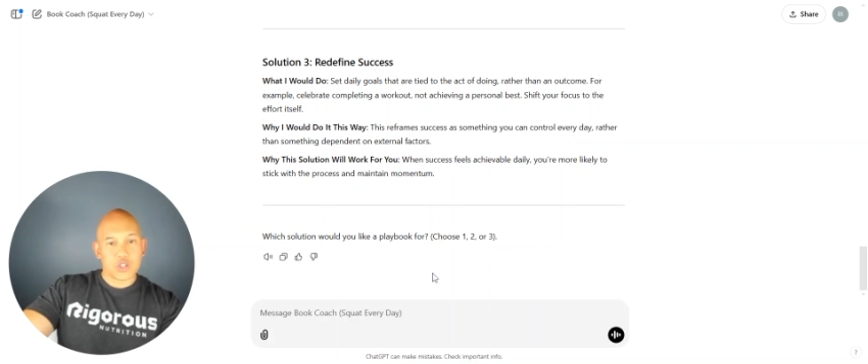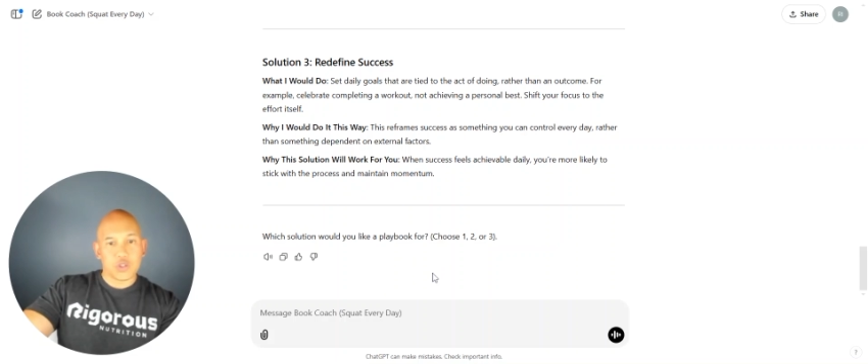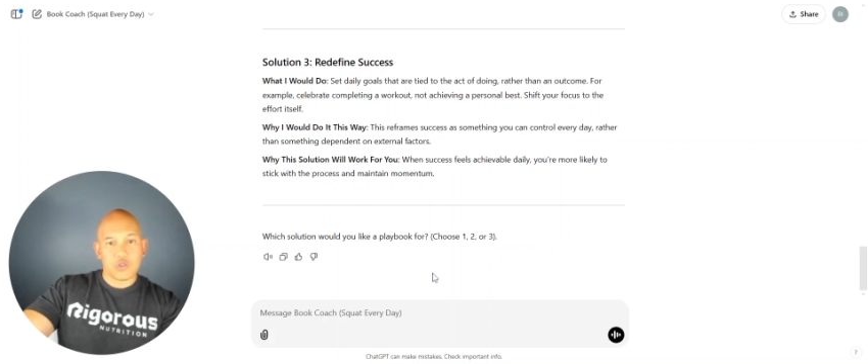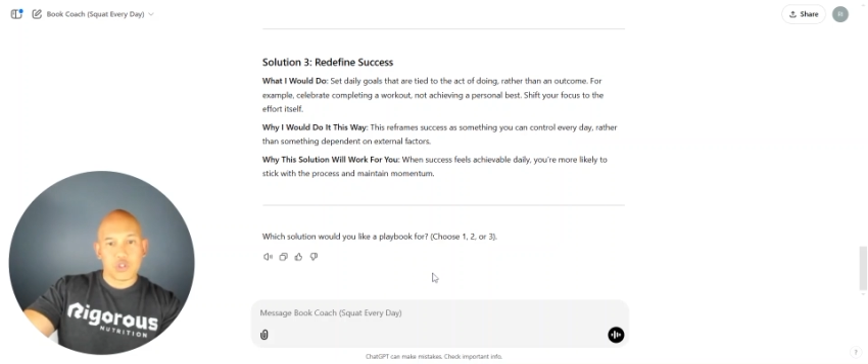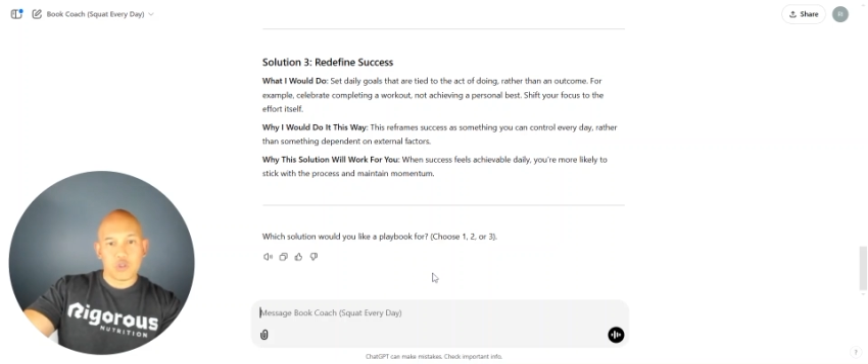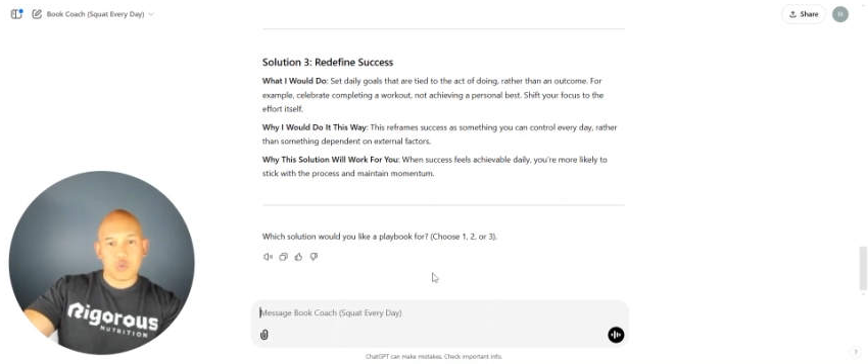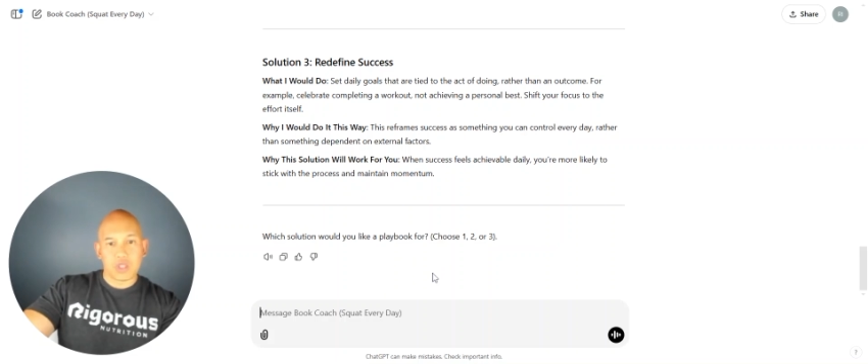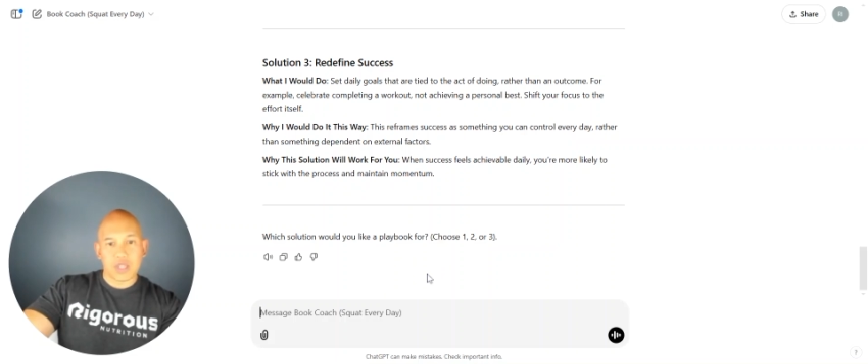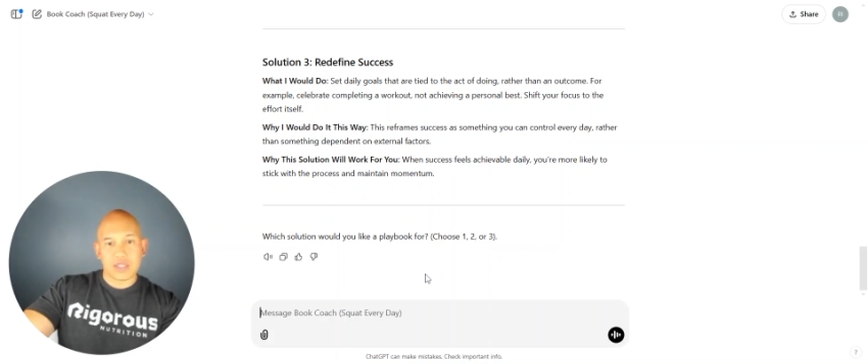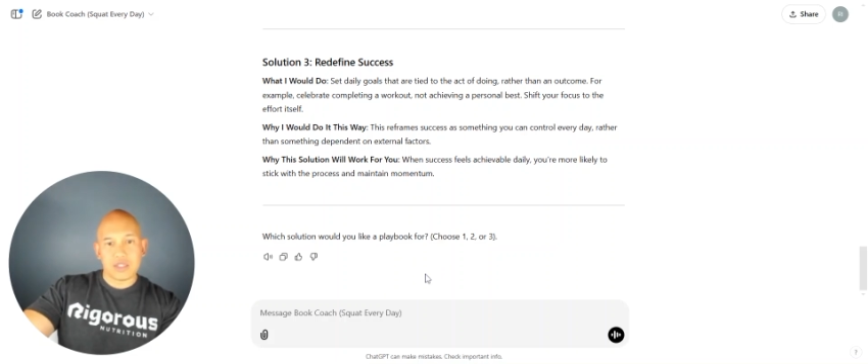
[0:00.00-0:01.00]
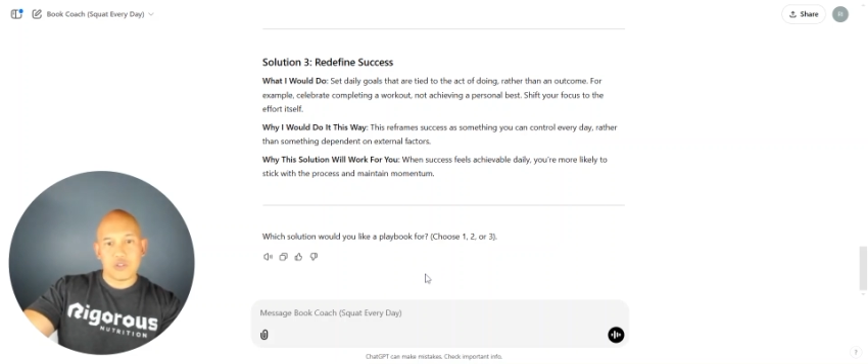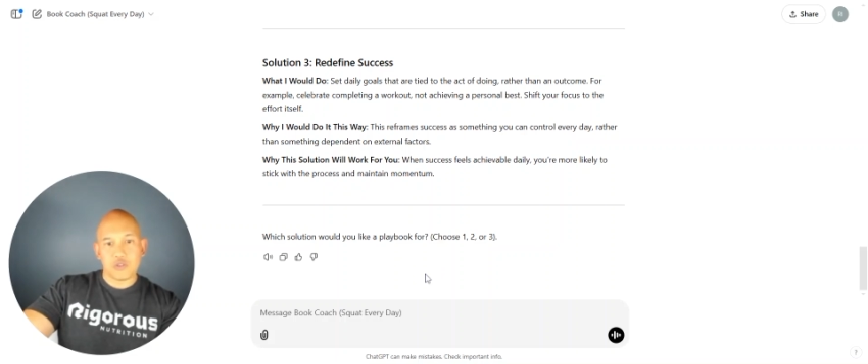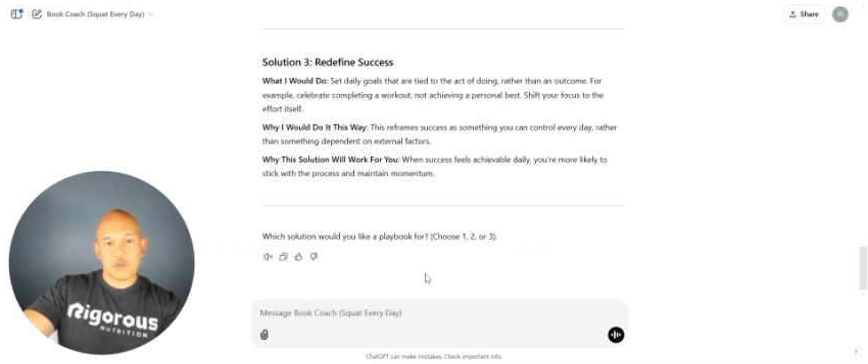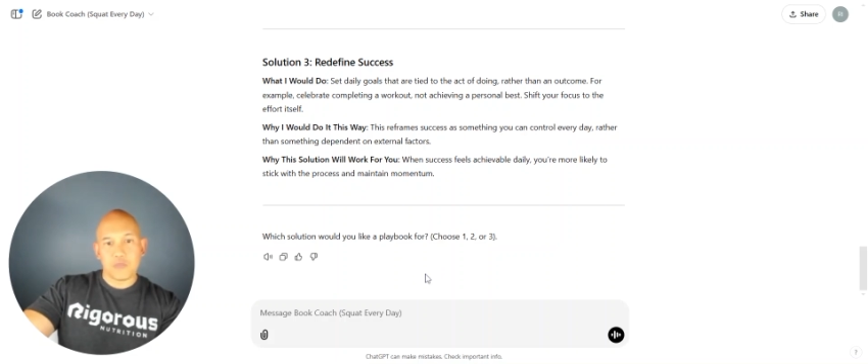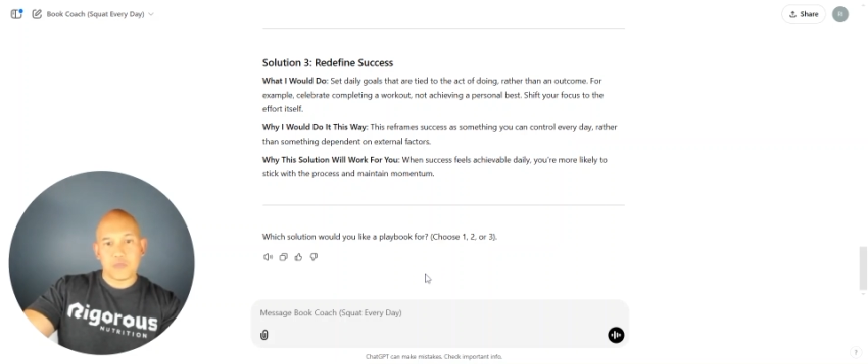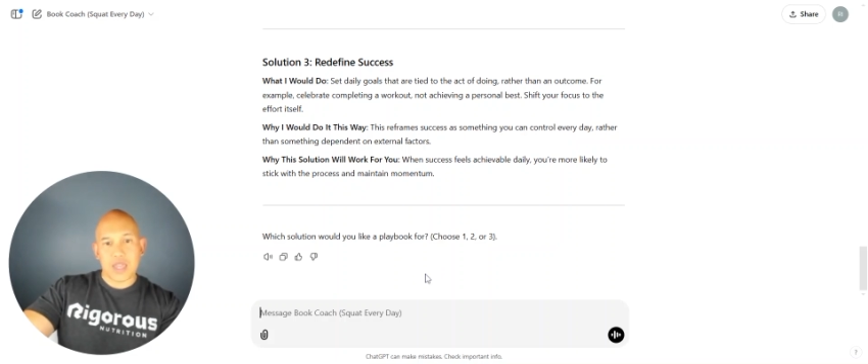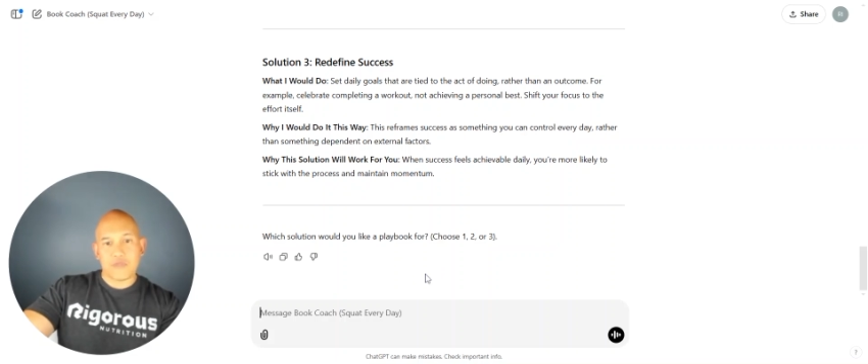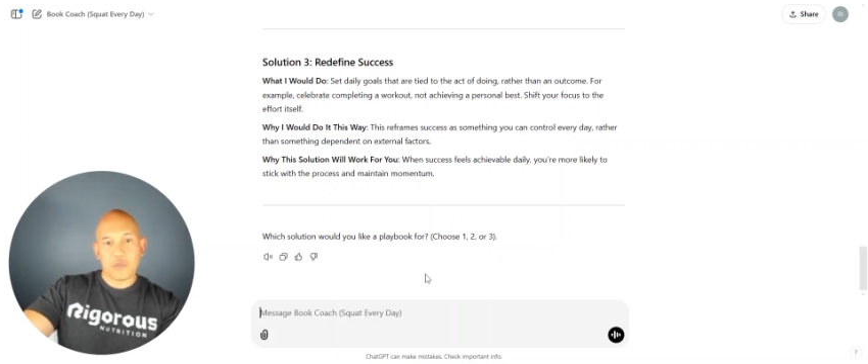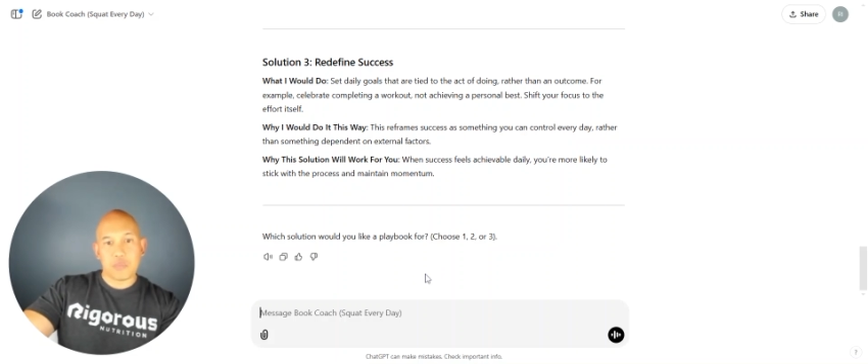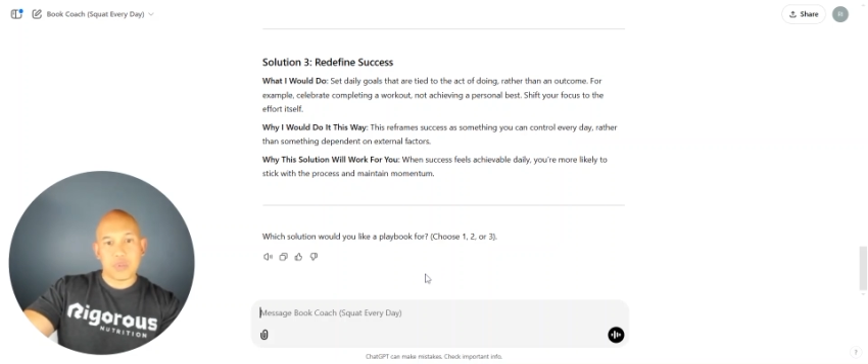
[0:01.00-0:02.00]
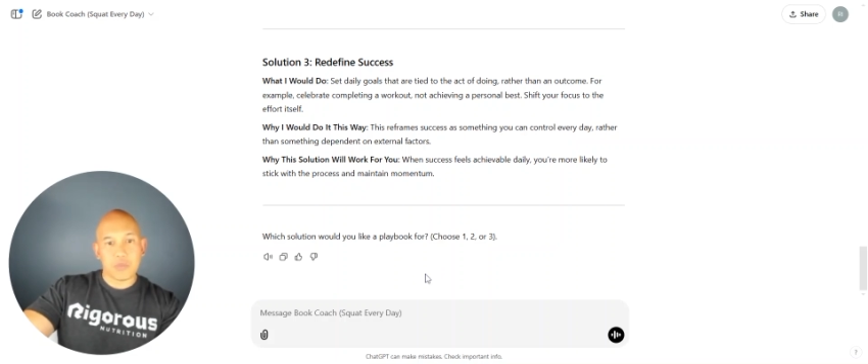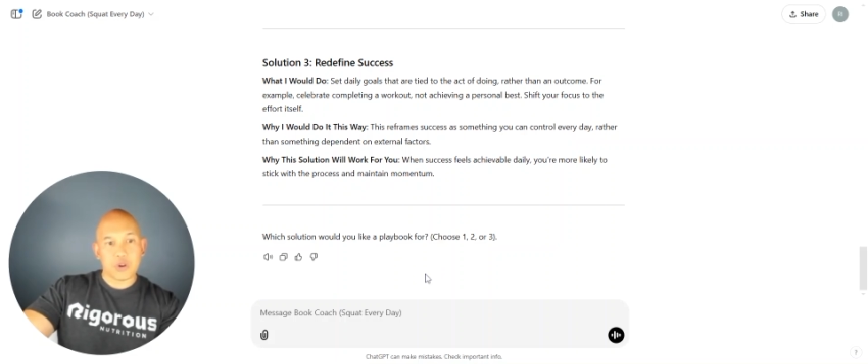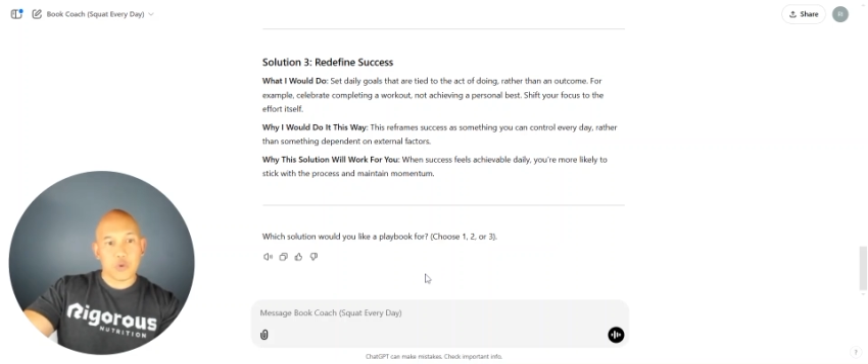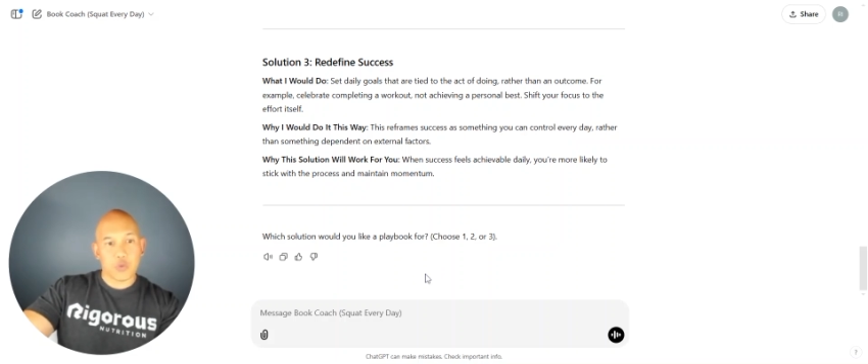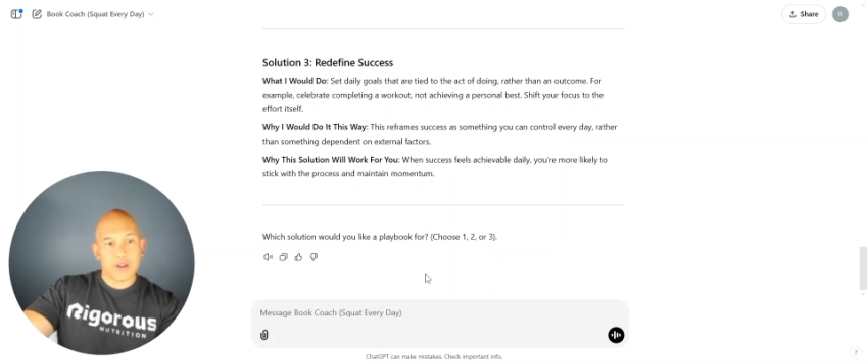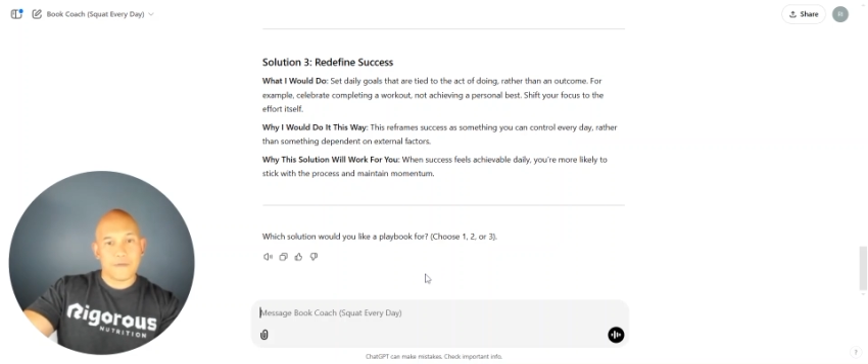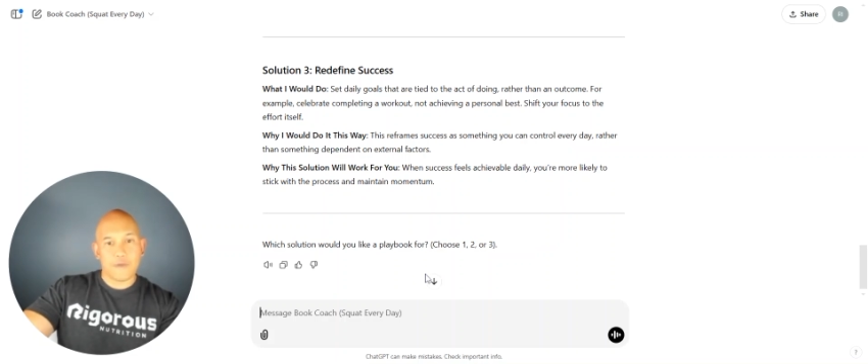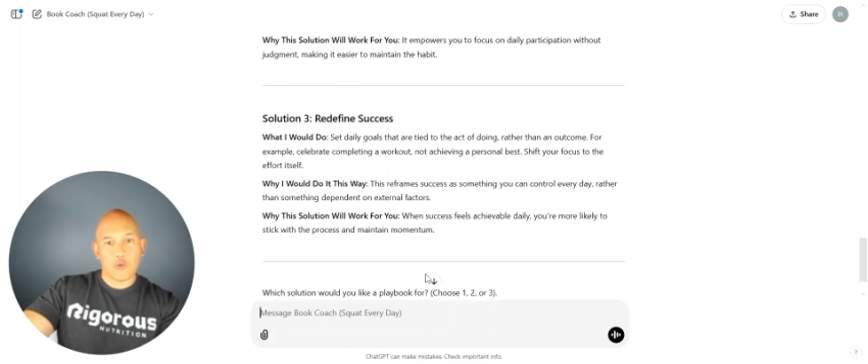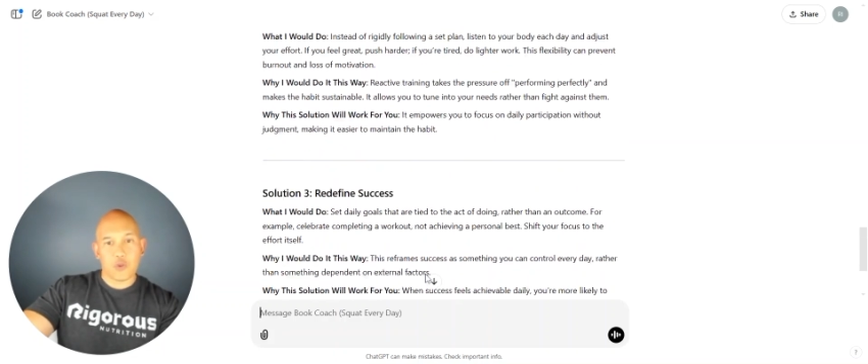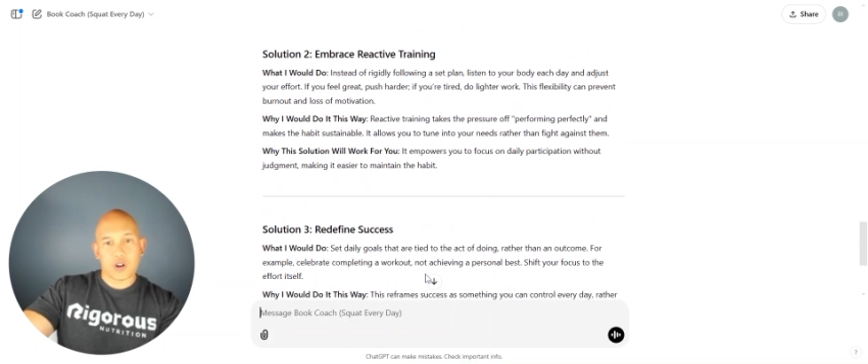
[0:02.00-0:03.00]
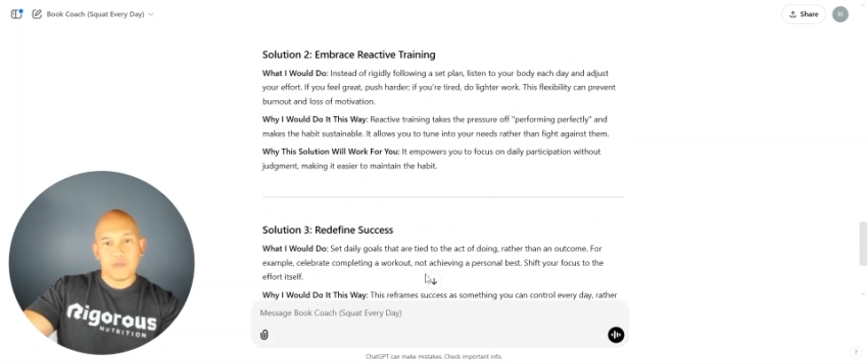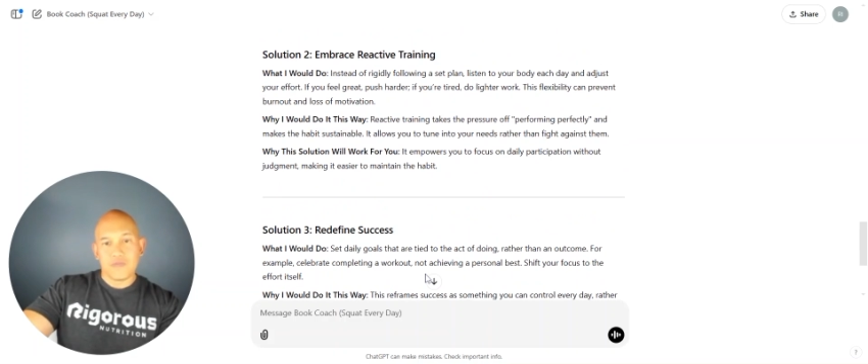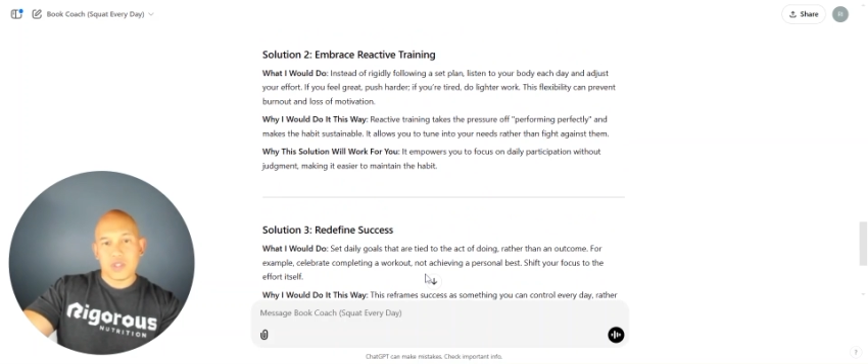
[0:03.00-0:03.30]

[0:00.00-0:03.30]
solution we'd like to have a playbook written for.